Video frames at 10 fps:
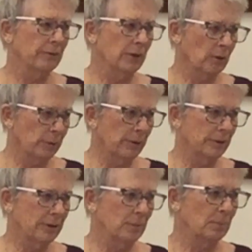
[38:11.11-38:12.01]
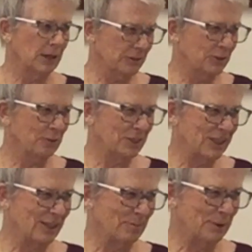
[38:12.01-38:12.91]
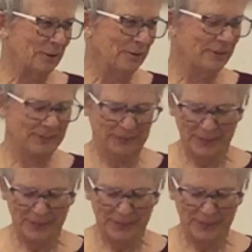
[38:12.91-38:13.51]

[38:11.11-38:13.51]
The Lord bless you and keep you.